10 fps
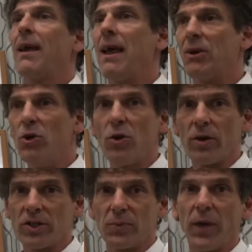
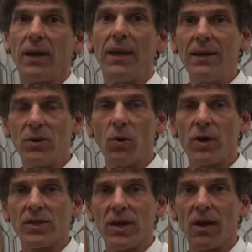nourishment into our
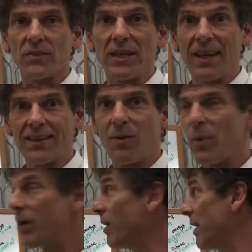cells and get them
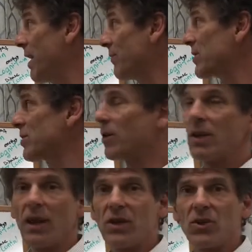better if the
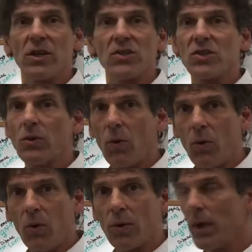circulation is still
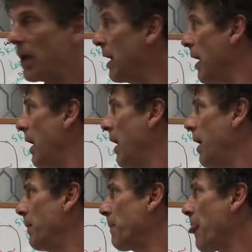old.
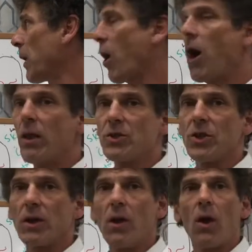Collagen,
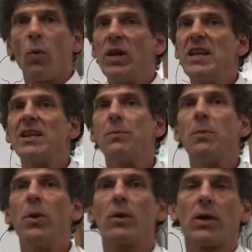we need to be
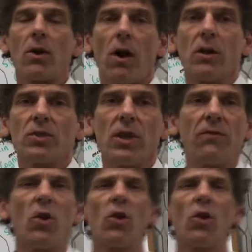building collagen. If you're